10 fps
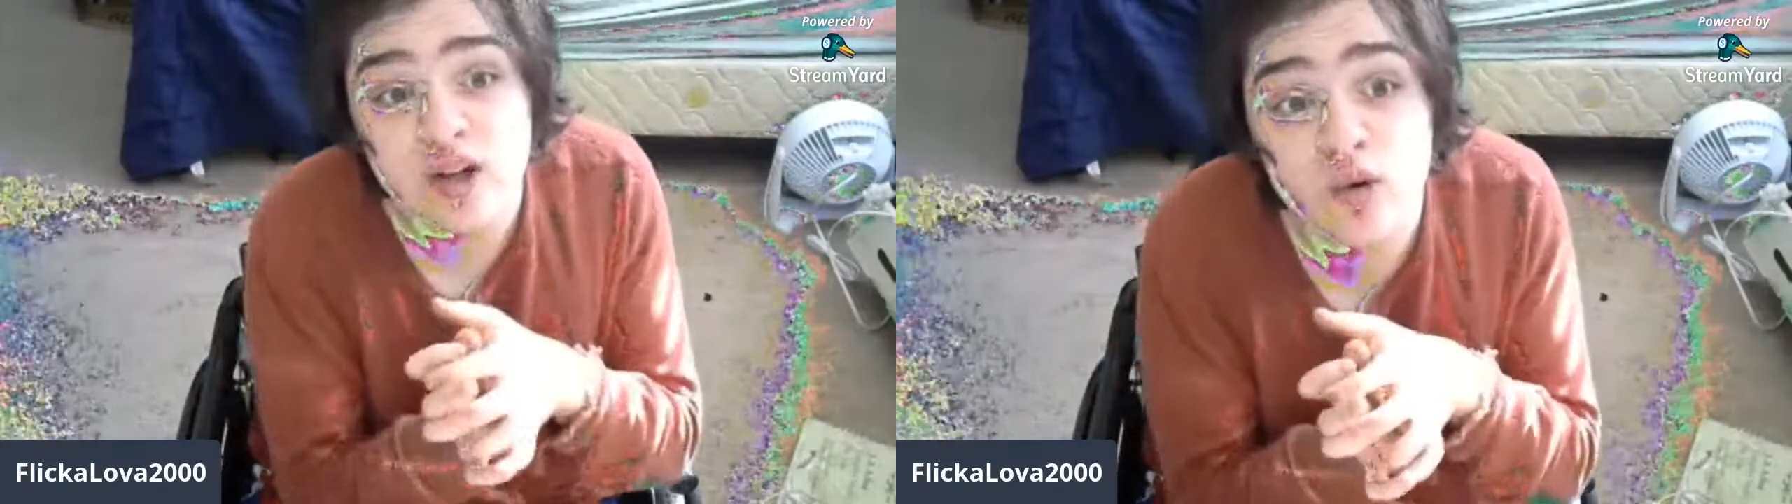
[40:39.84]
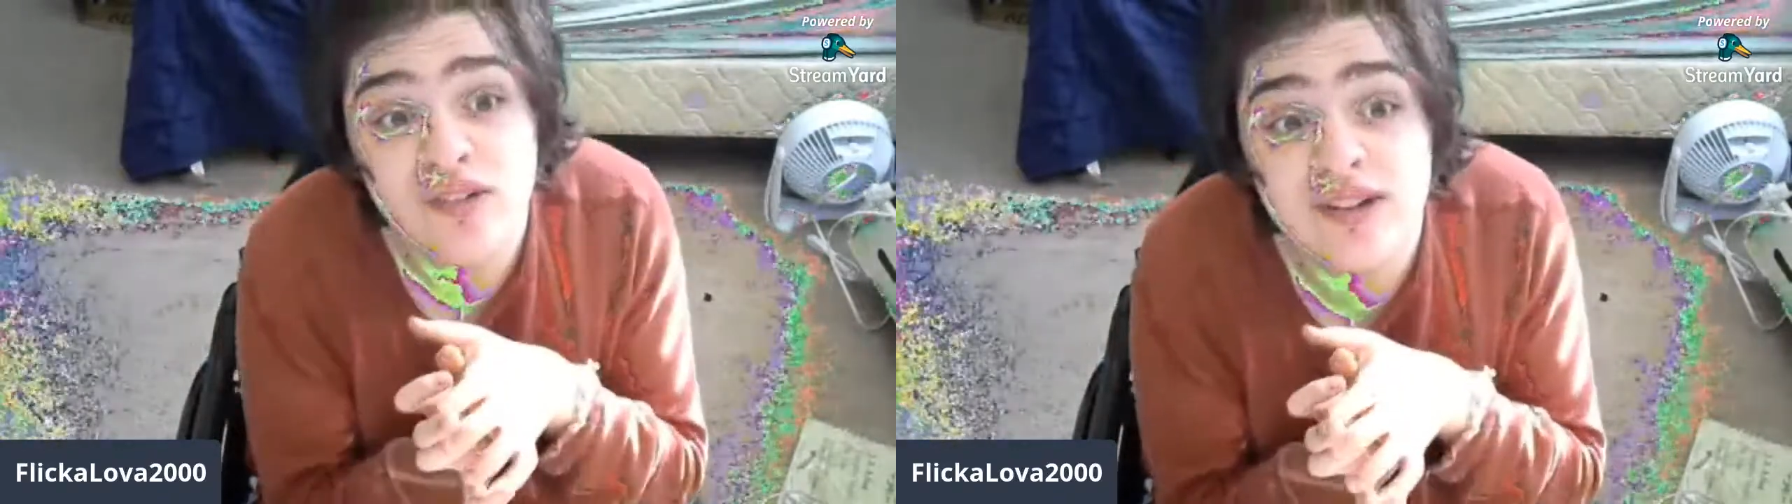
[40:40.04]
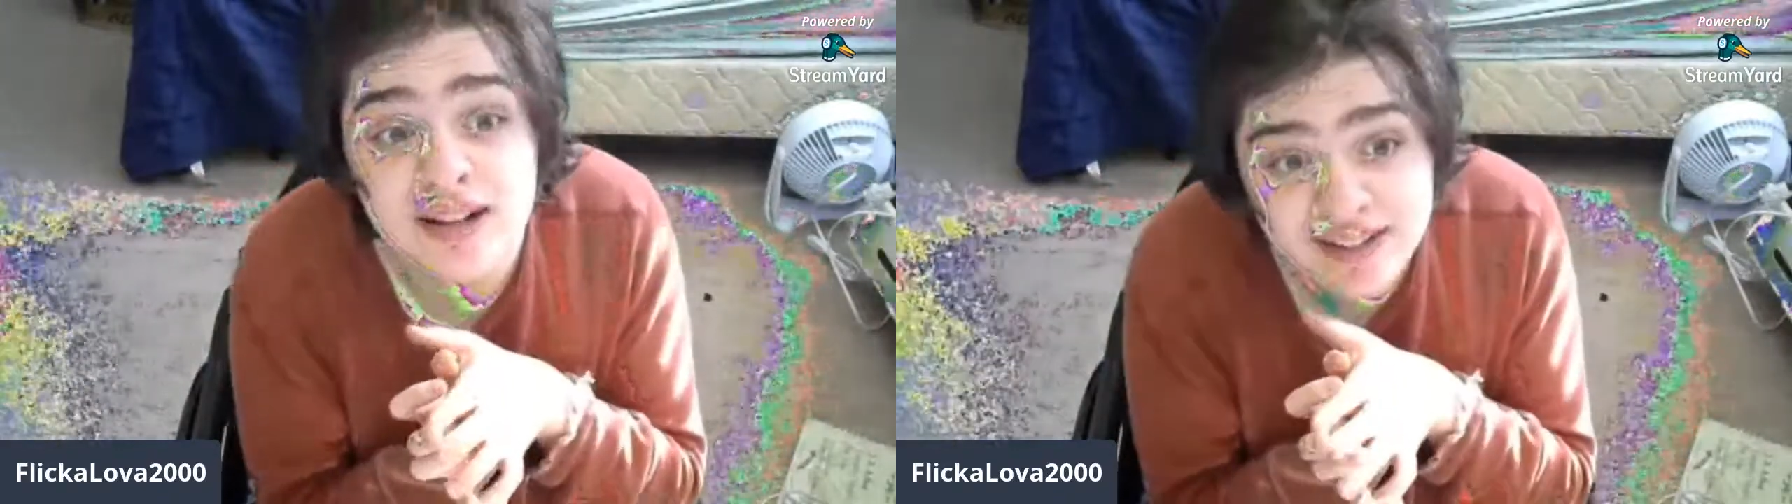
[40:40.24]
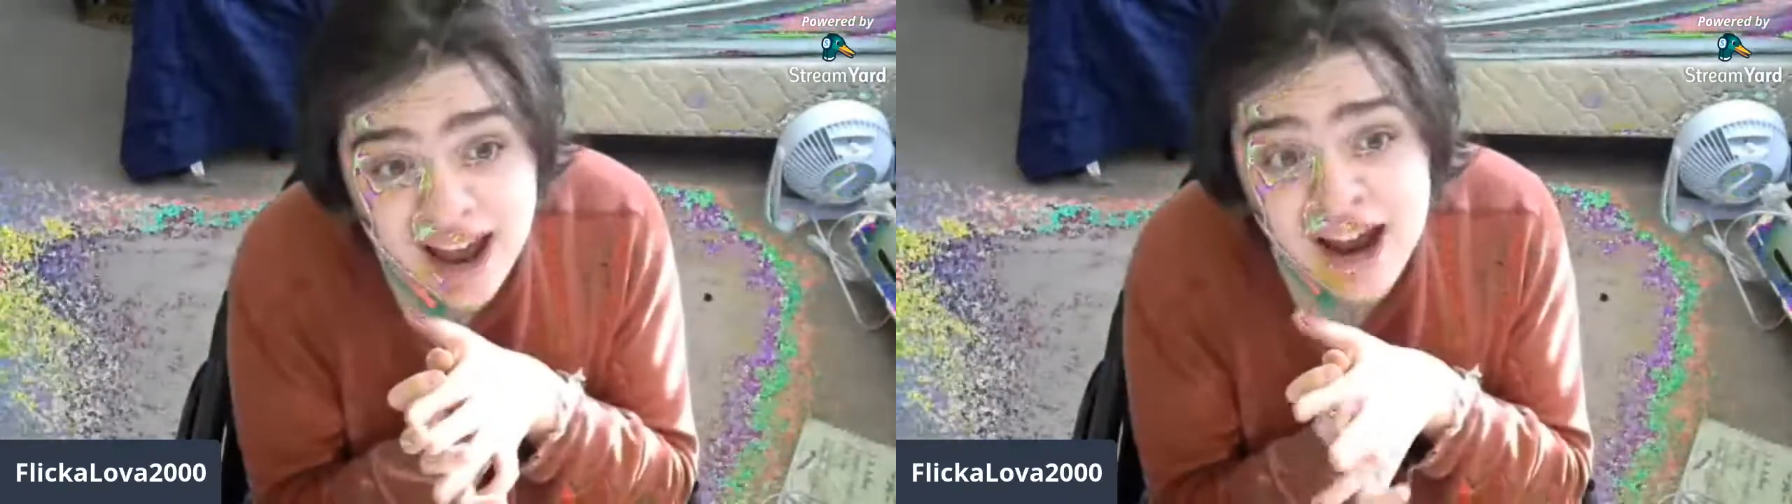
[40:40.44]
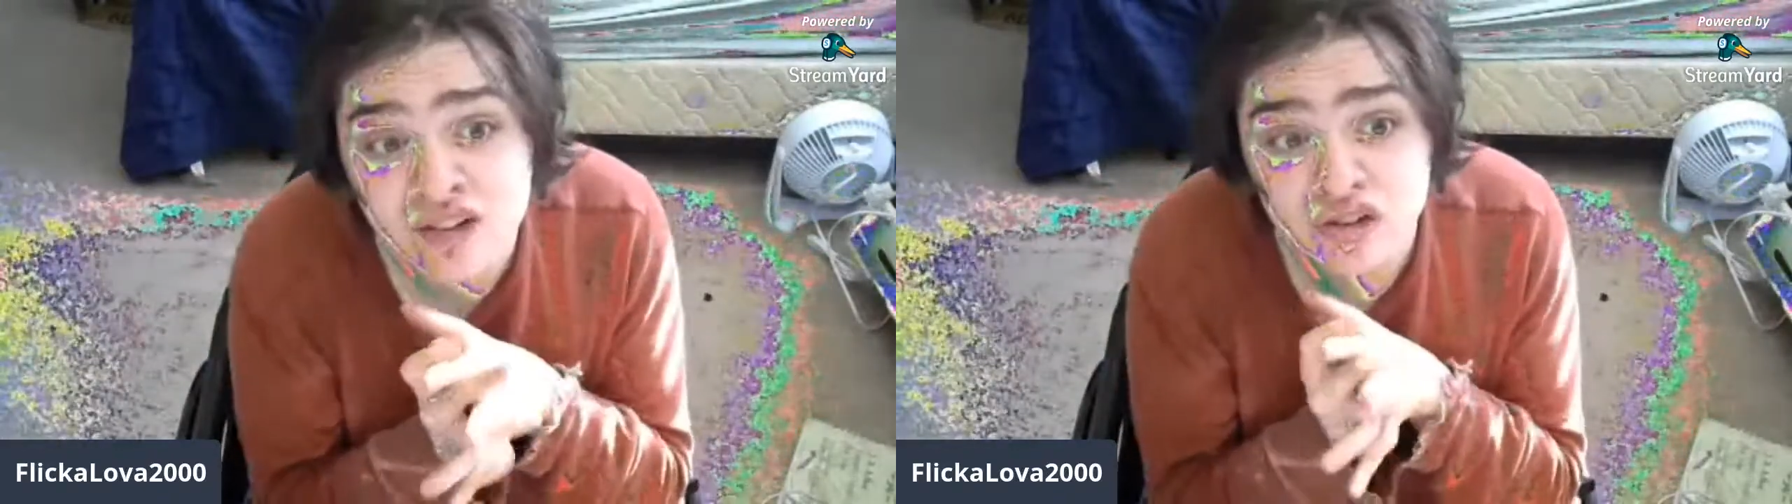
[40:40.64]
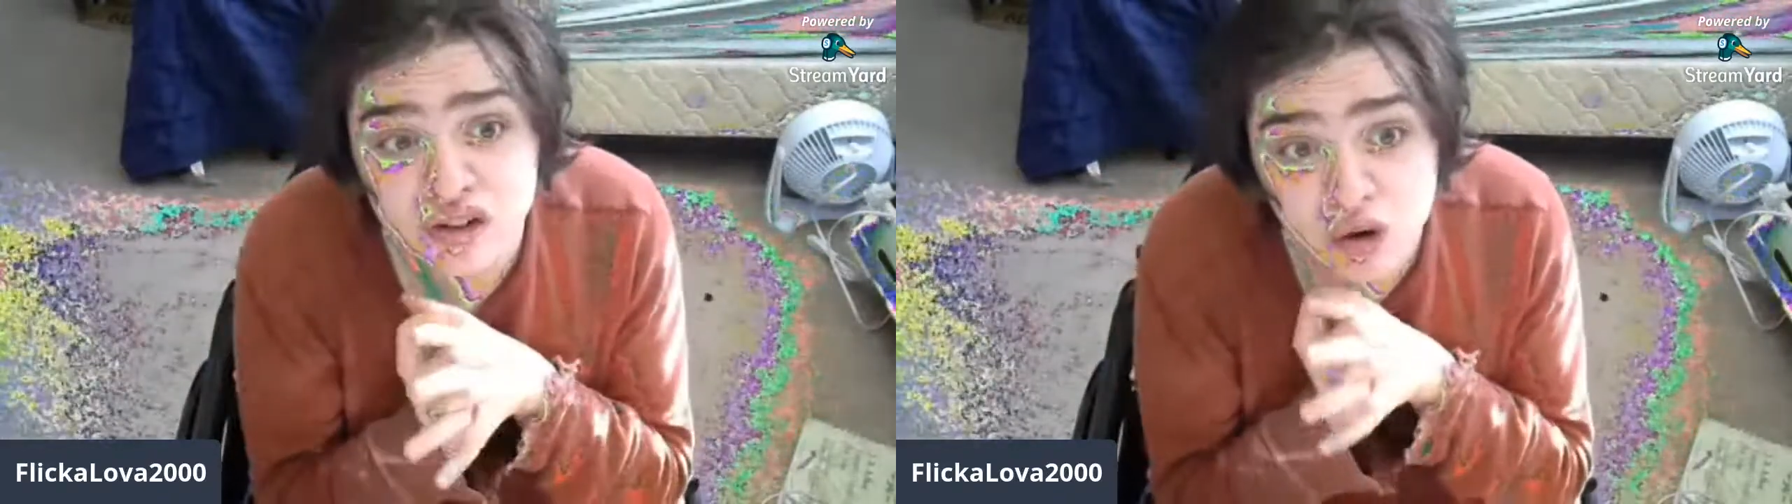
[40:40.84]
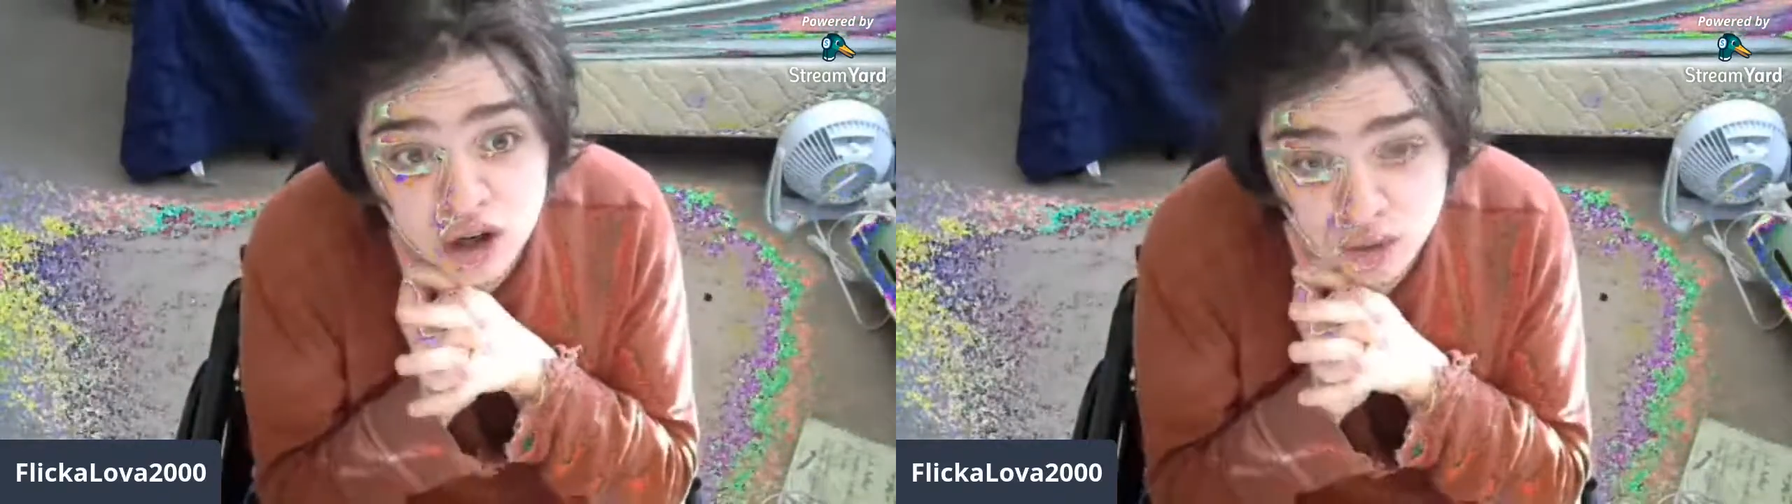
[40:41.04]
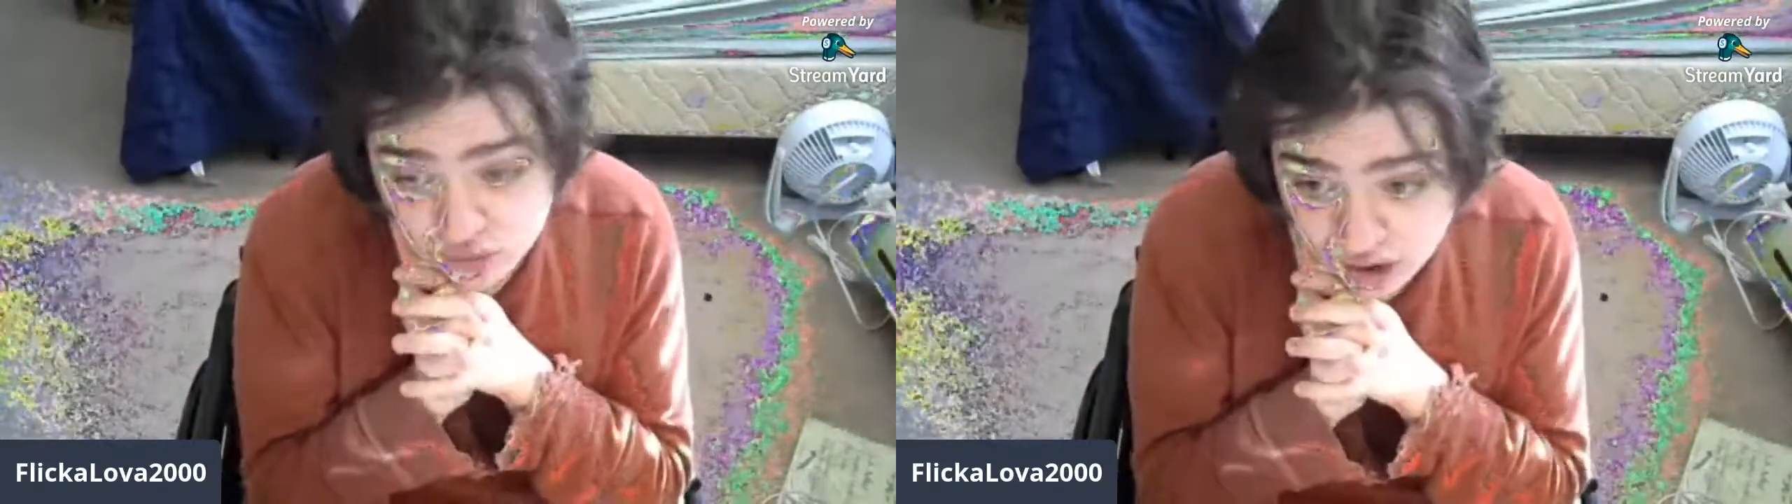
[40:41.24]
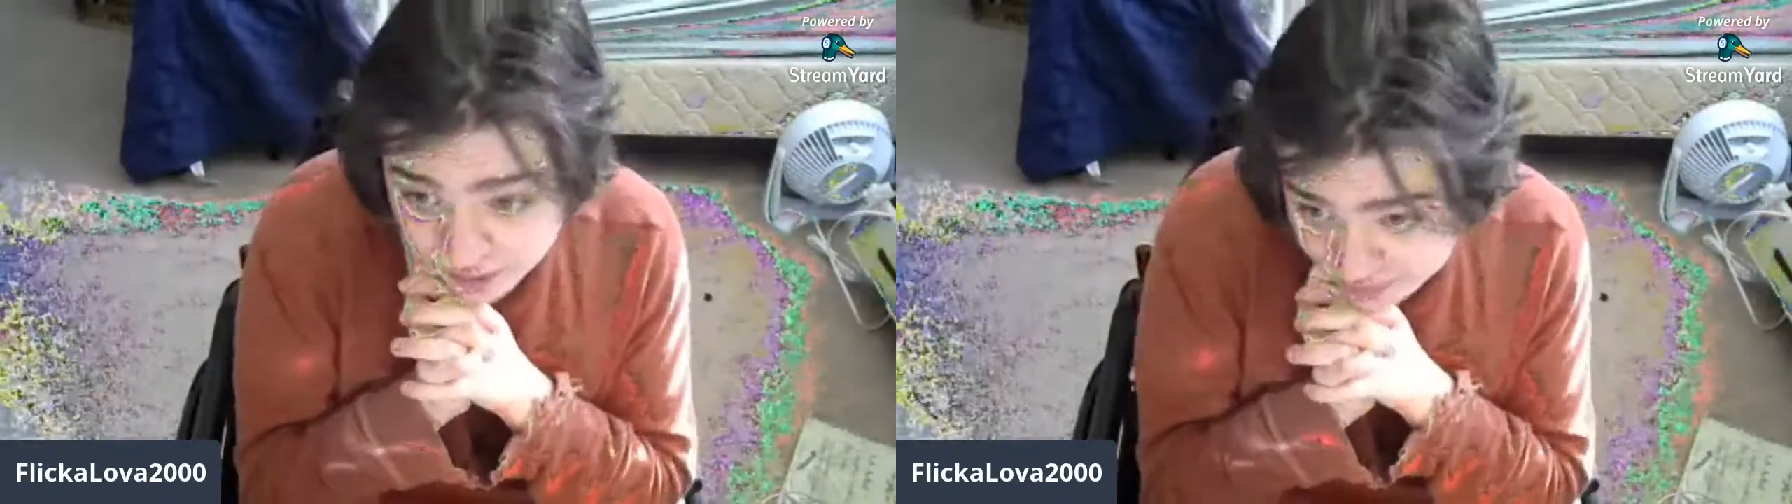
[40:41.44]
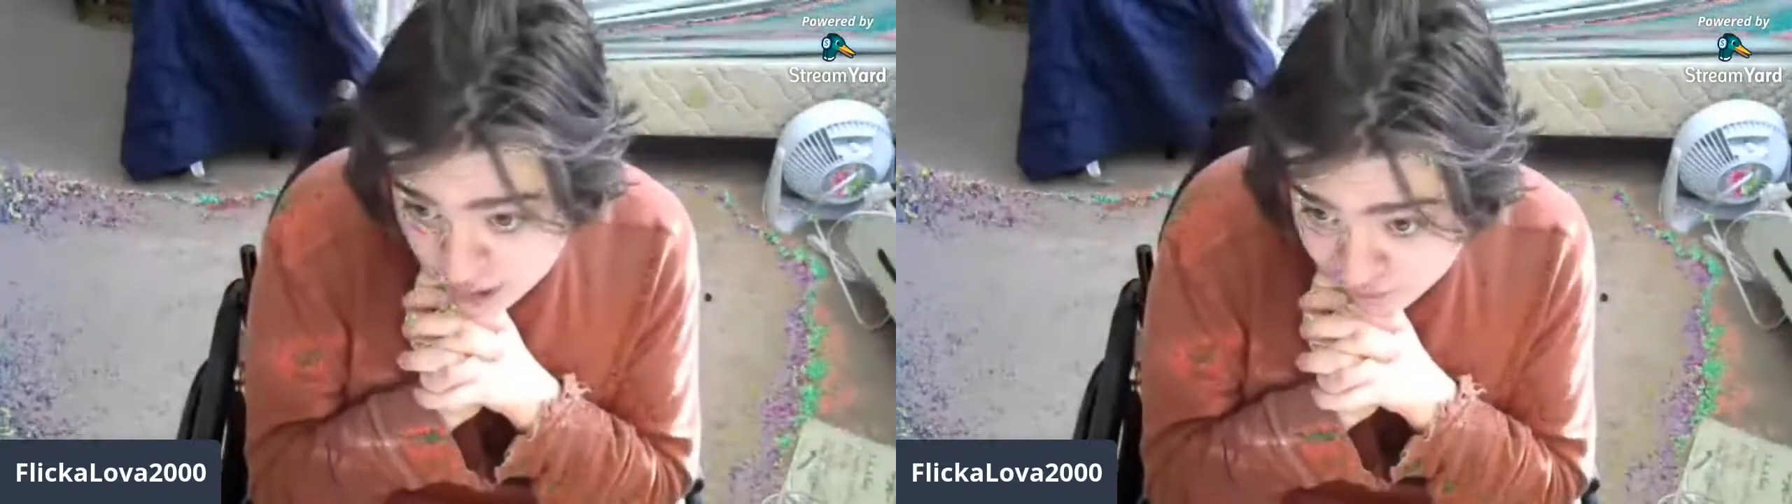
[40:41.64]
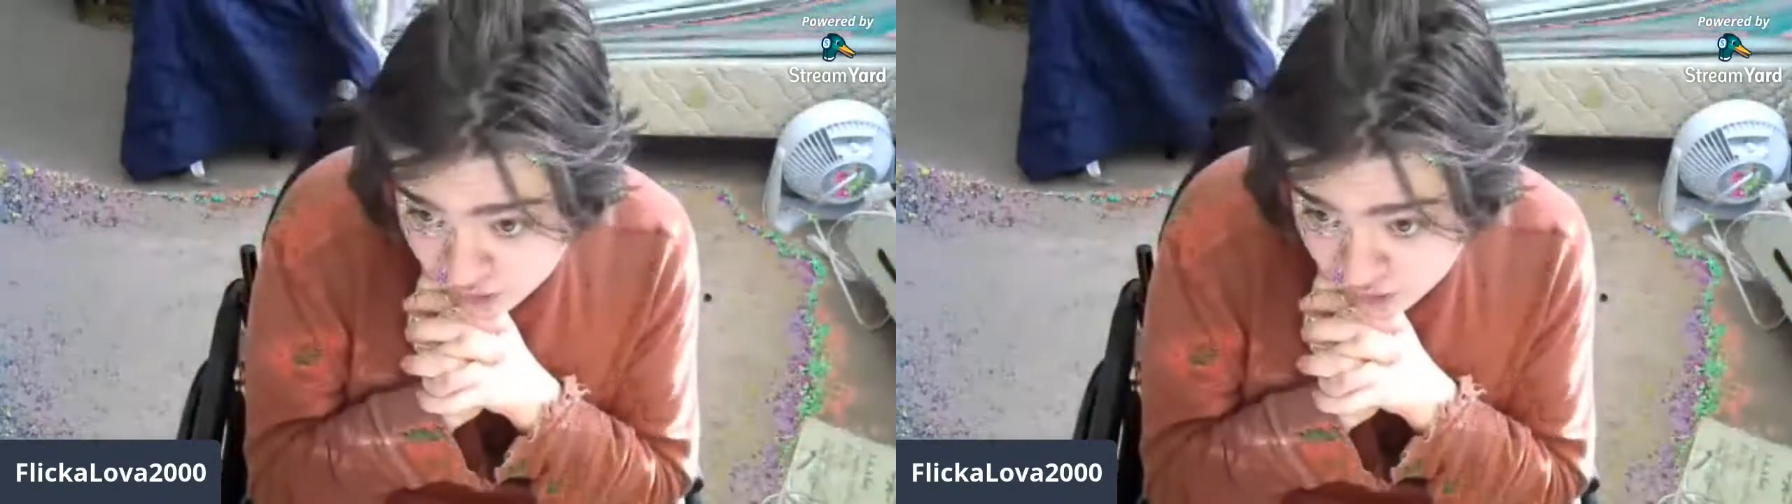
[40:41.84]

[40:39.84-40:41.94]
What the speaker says: use the Dash logo's audio